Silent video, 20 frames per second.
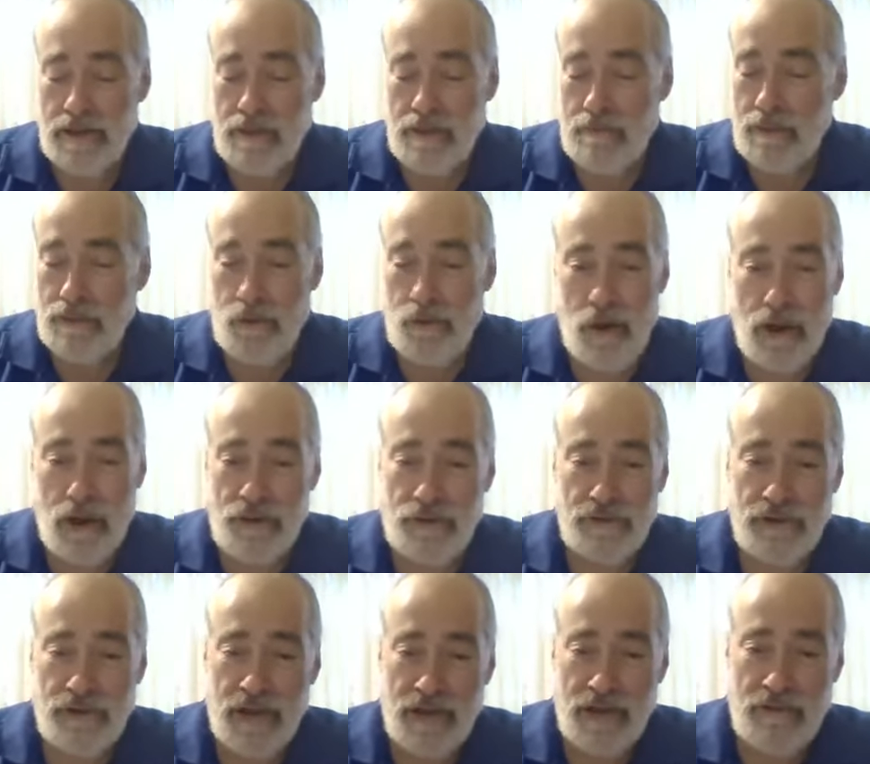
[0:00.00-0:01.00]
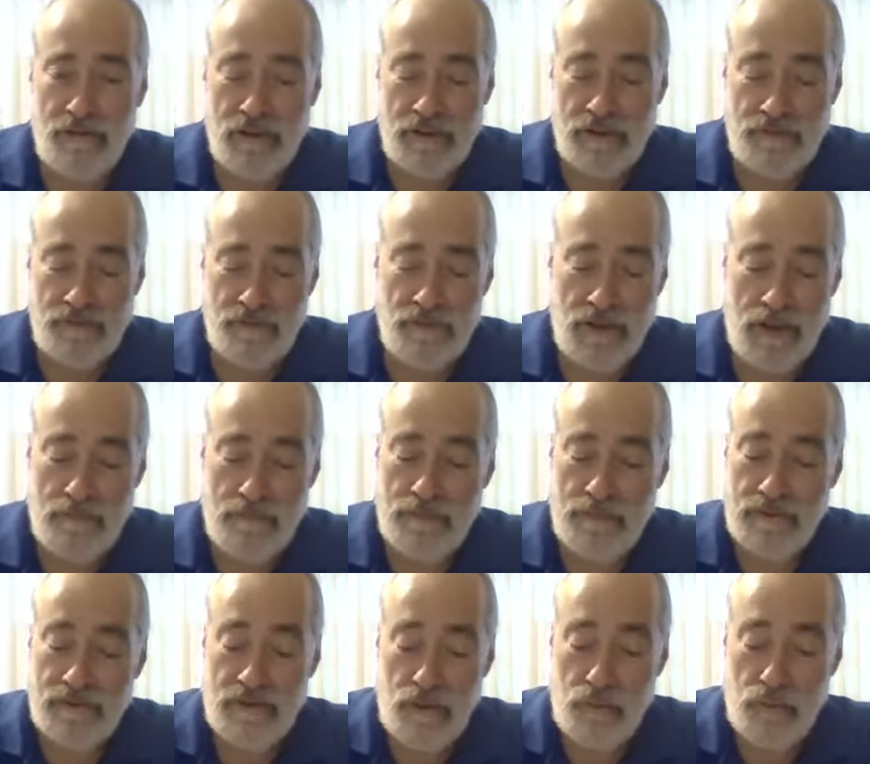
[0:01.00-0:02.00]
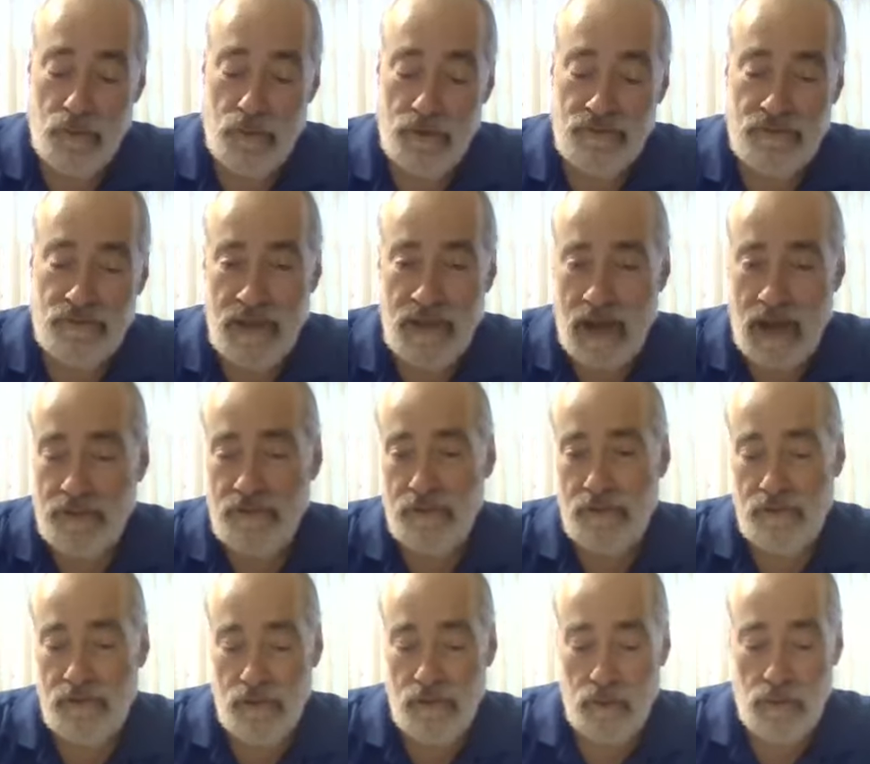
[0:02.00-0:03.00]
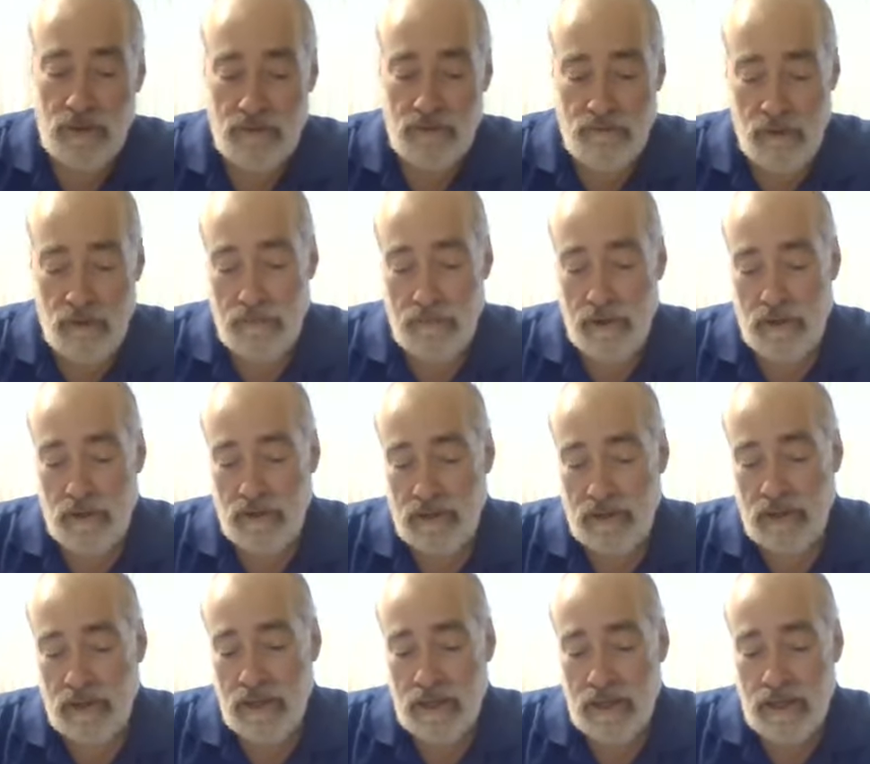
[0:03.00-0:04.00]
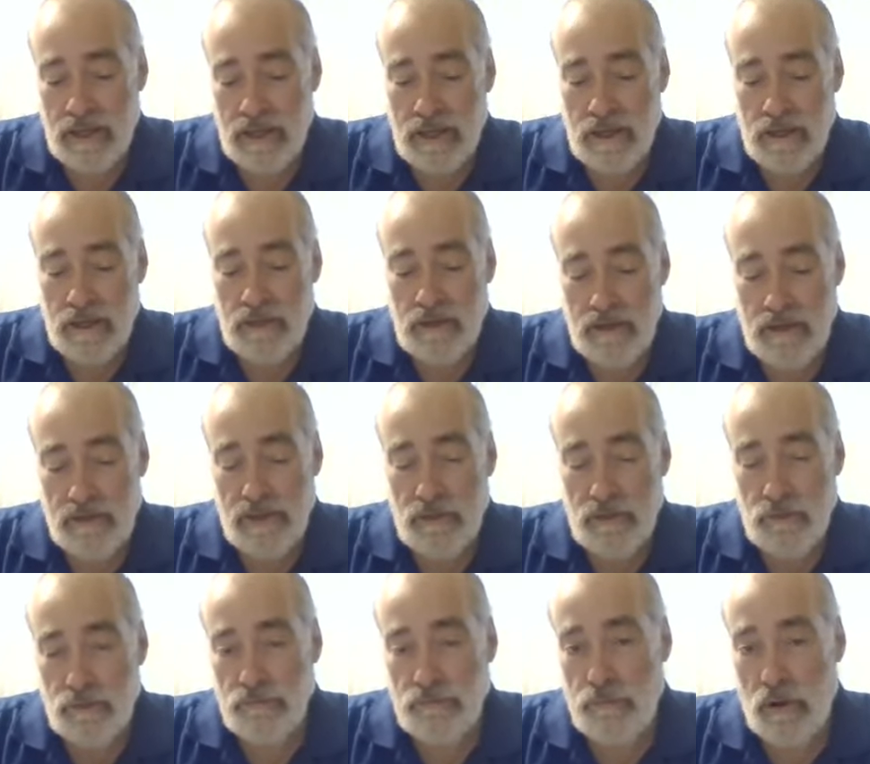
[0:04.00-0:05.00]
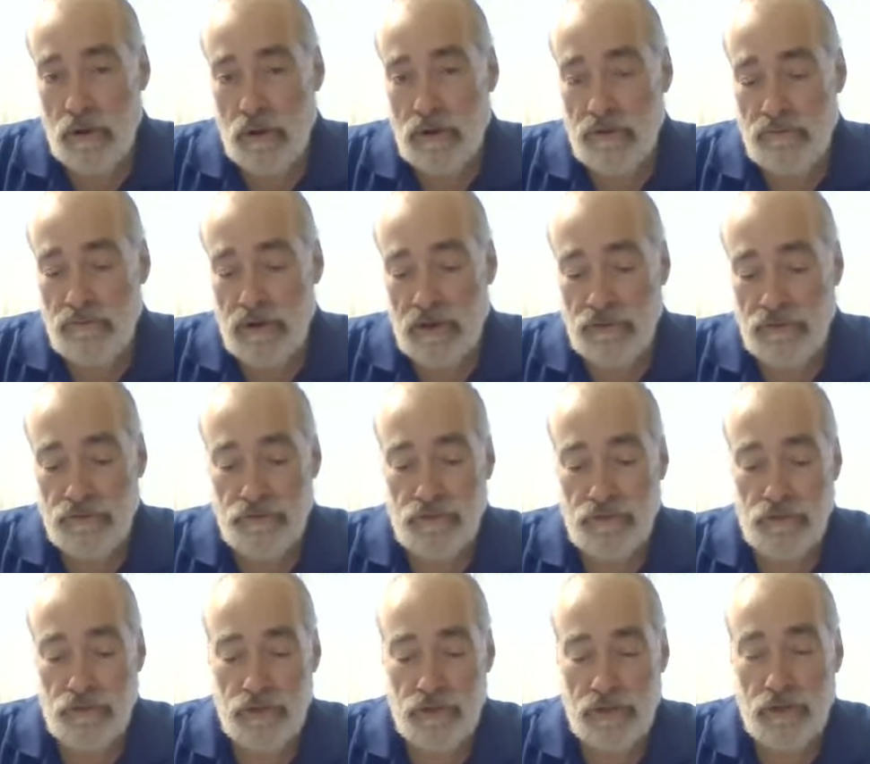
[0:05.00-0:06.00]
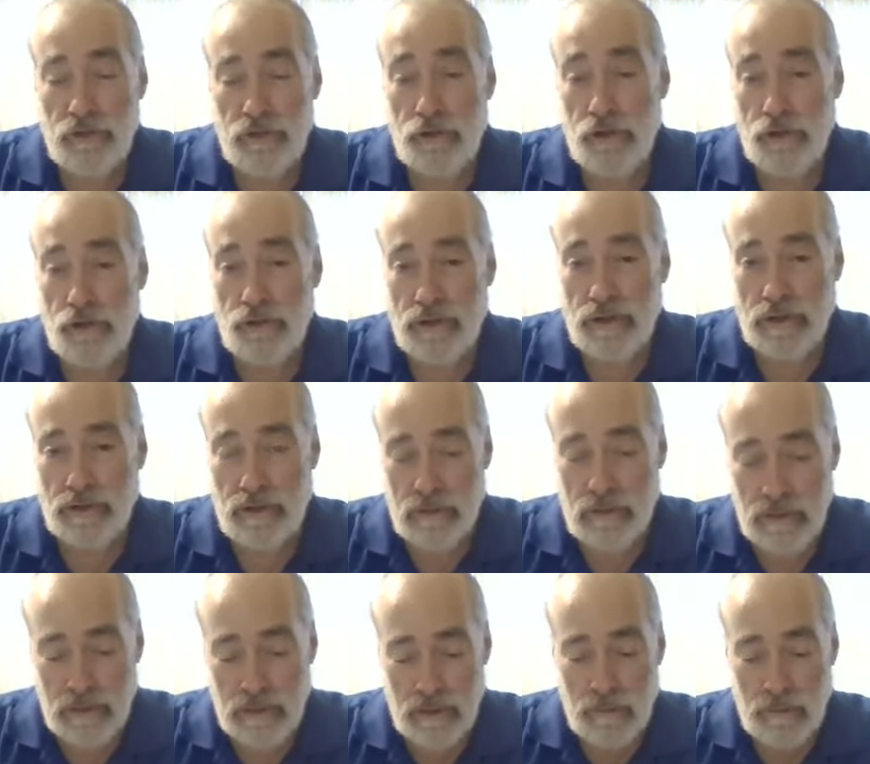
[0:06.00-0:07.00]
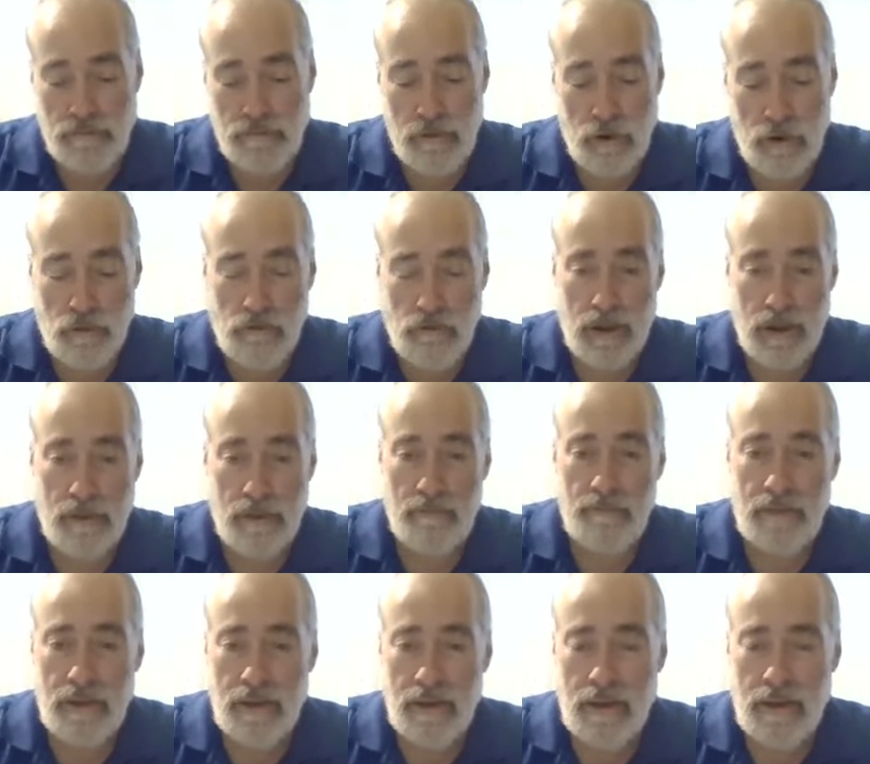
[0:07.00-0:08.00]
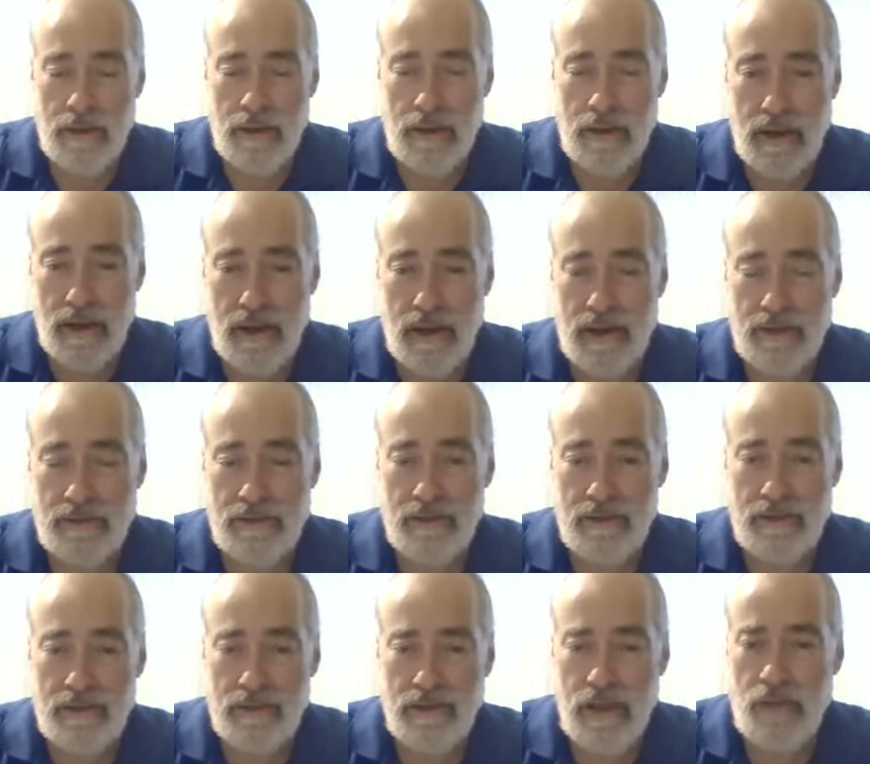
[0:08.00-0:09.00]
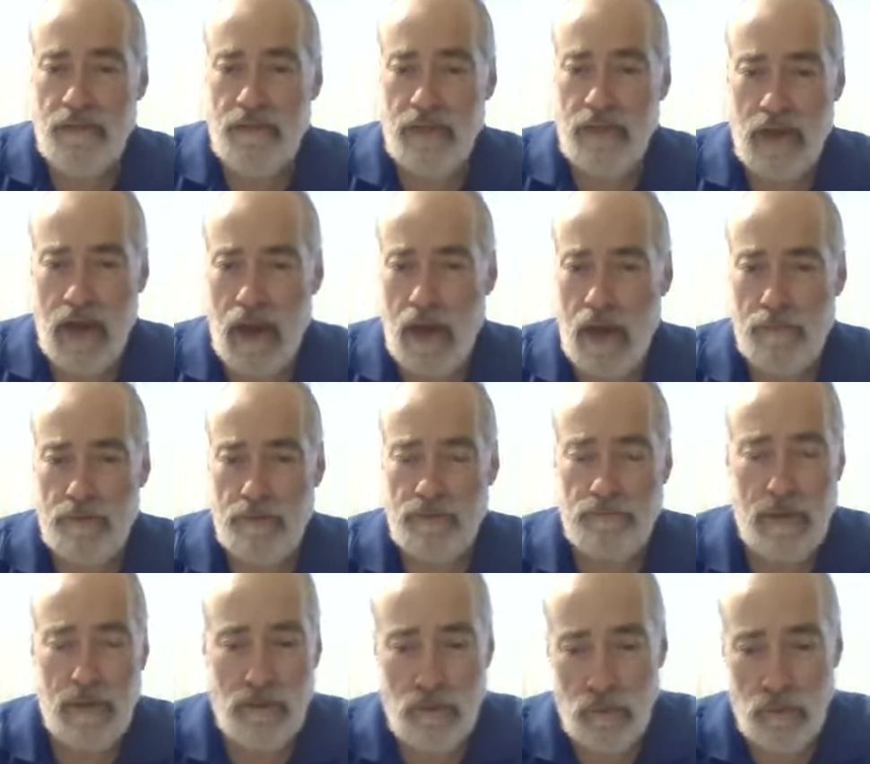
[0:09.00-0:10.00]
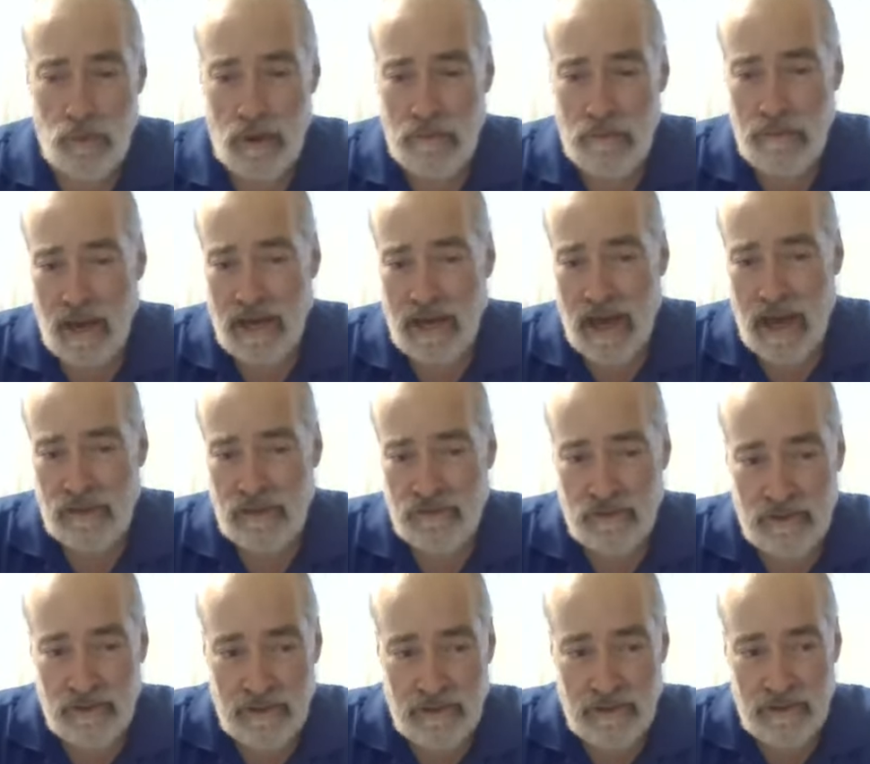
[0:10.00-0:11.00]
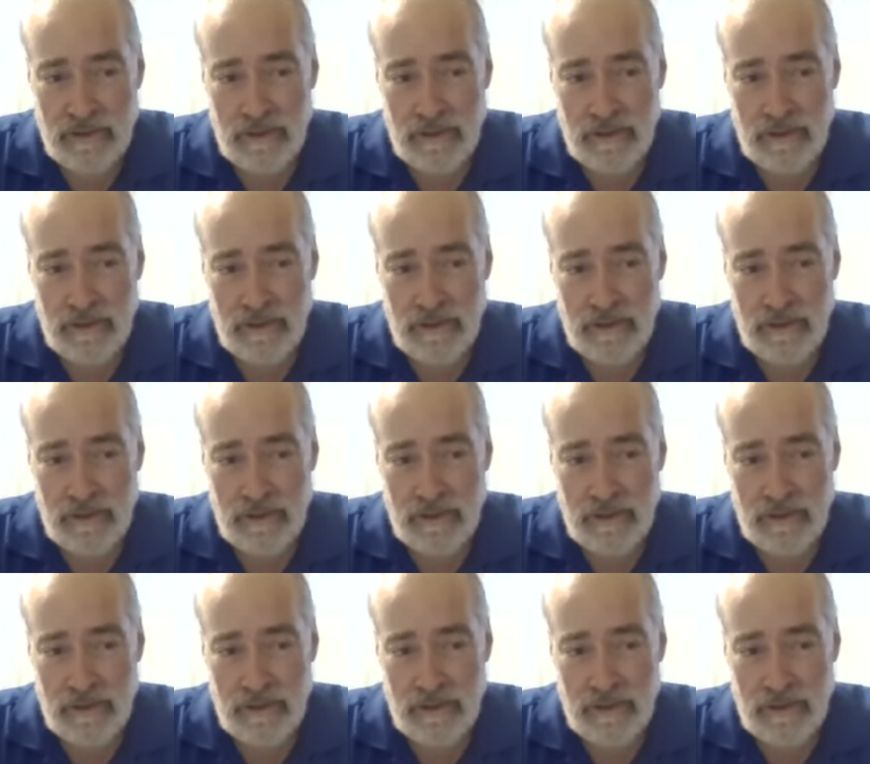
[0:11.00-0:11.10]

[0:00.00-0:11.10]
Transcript: But no, I couldn't take credit for that because I was not the one involved. Apparently, uh, it was part of a student learning program. And nothing happens, by the way, by accident.